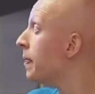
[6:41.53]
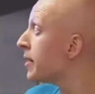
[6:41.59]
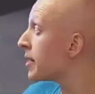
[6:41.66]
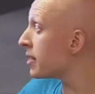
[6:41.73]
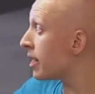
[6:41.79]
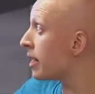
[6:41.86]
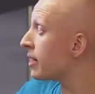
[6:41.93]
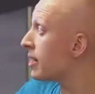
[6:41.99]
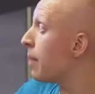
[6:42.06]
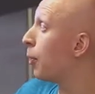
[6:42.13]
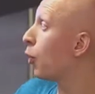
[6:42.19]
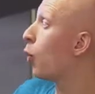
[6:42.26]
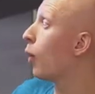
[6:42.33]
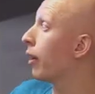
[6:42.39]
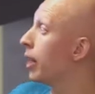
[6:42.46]
This is an
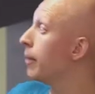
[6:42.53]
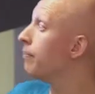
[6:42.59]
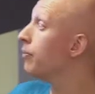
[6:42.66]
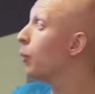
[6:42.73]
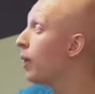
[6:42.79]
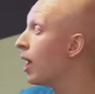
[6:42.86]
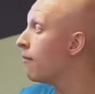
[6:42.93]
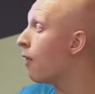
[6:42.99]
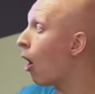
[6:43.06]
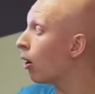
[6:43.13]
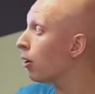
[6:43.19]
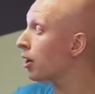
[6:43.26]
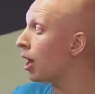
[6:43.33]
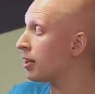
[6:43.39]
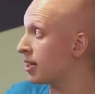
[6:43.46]
example query. We have
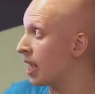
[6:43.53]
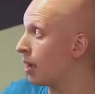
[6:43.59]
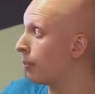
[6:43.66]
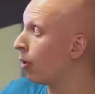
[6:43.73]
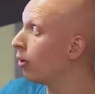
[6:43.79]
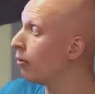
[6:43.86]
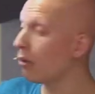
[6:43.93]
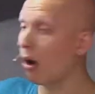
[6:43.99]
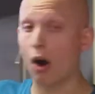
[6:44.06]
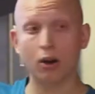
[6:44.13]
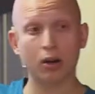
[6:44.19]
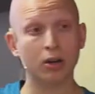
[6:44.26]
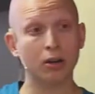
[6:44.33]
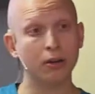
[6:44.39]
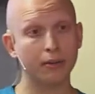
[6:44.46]
r.table.
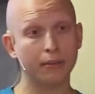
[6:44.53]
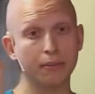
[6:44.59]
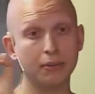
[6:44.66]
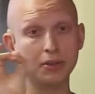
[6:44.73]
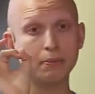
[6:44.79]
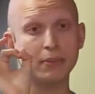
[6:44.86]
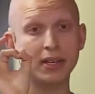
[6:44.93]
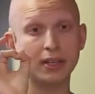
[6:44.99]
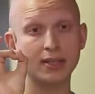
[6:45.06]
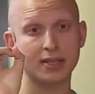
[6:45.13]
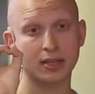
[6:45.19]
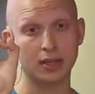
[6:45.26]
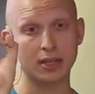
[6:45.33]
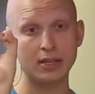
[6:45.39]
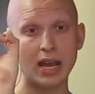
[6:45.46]
R
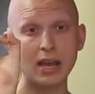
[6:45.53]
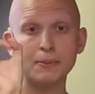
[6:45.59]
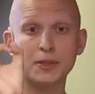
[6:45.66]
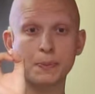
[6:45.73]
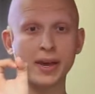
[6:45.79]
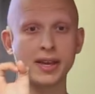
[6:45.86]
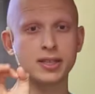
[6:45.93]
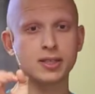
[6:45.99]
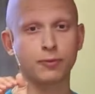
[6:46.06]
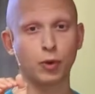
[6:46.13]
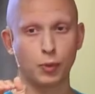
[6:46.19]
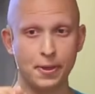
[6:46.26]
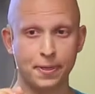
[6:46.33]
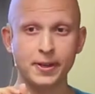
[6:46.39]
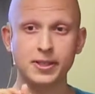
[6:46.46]
means the namespace
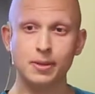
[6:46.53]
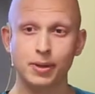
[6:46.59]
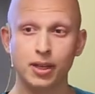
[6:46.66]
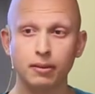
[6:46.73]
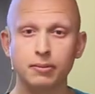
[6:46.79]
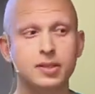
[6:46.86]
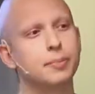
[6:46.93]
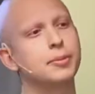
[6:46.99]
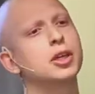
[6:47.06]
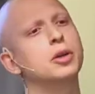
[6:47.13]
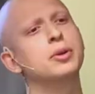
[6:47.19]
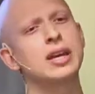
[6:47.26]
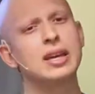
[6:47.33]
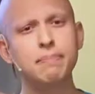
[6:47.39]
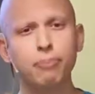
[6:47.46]
for RethinkDB, something
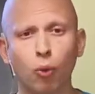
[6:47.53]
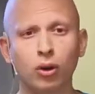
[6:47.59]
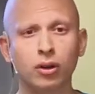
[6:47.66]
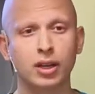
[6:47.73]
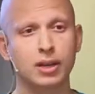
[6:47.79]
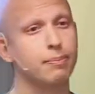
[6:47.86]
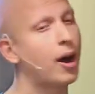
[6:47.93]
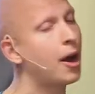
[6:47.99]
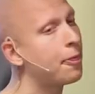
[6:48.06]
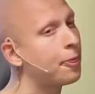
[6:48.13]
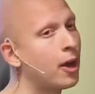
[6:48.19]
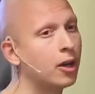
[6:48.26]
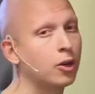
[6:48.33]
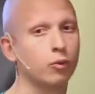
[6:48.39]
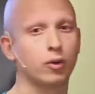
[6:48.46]
you would import in
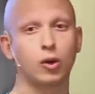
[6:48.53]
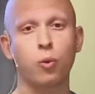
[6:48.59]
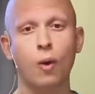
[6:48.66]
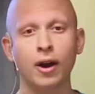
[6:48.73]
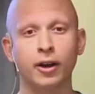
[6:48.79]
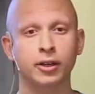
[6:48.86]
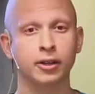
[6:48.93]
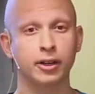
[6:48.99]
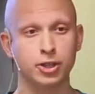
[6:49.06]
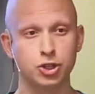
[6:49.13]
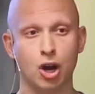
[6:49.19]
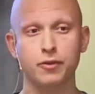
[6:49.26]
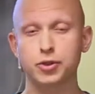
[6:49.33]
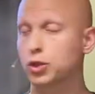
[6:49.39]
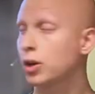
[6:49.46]
Python or require
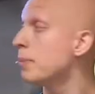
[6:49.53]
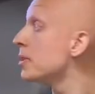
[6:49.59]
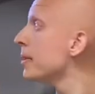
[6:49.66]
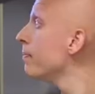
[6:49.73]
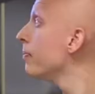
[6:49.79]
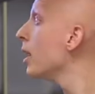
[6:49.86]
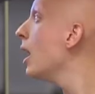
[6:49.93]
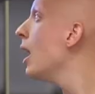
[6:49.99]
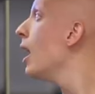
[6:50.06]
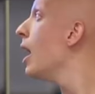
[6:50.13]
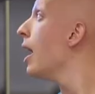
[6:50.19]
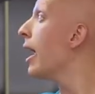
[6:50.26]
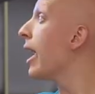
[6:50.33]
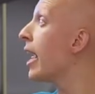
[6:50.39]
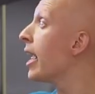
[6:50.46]
in JavaScript.
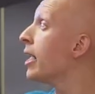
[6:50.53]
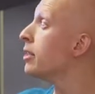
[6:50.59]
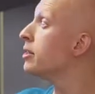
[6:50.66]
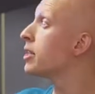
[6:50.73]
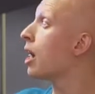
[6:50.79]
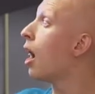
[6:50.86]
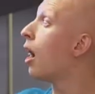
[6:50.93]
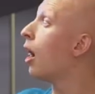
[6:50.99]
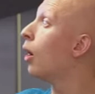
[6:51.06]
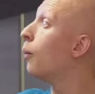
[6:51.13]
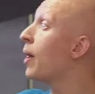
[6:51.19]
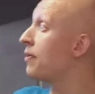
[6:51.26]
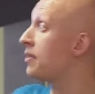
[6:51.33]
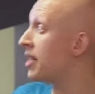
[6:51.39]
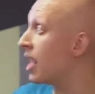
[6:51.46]
And
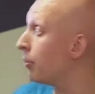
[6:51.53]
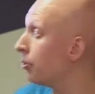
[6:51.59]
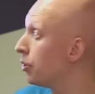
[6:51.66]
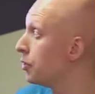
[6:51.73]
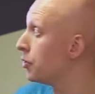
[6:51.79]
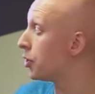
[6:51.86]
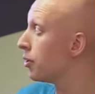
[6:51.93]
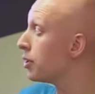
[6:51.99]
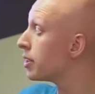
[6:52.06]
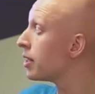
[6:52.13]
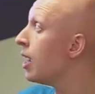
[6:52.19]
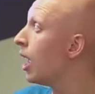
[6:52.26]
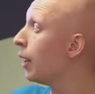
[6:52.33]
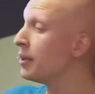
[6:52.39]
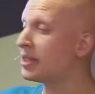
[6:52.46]
we have the table
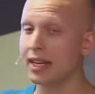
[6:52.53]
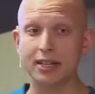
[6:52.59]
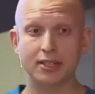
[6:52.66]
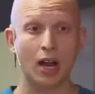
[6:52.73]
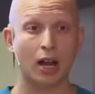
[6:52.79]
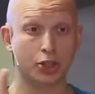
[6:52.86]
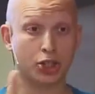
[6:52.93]
users, and we say